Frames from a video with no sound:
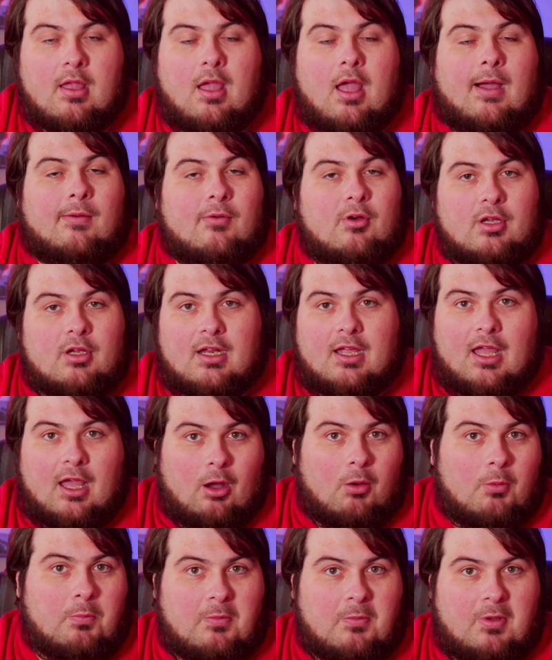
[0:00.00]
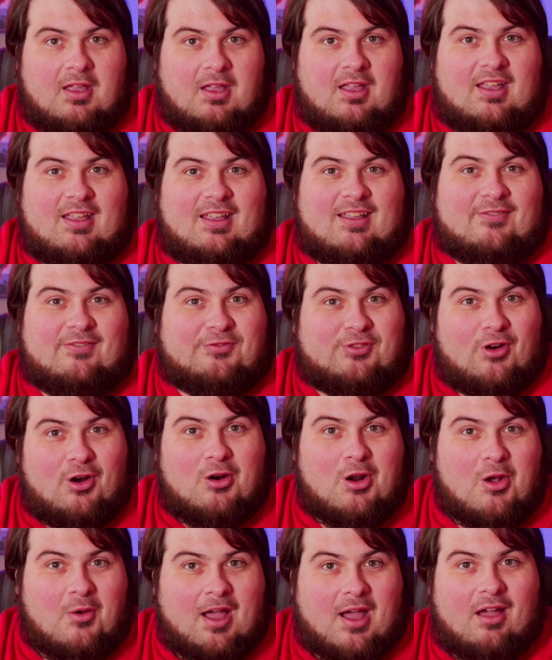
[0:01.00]
I'm going to help
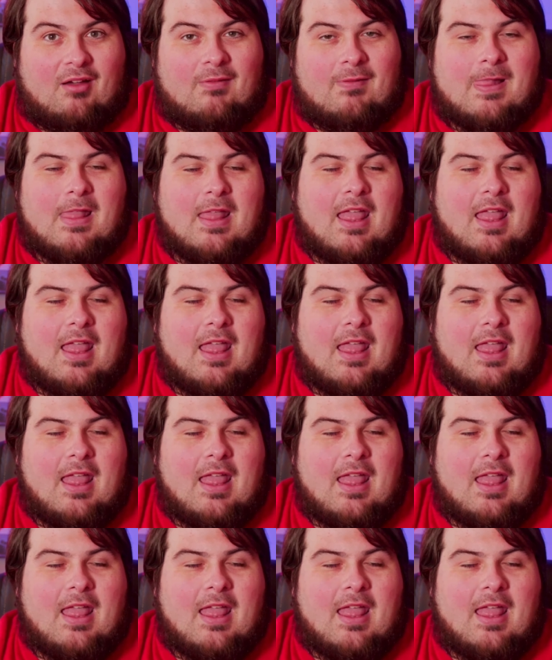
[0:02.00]
Frodo out.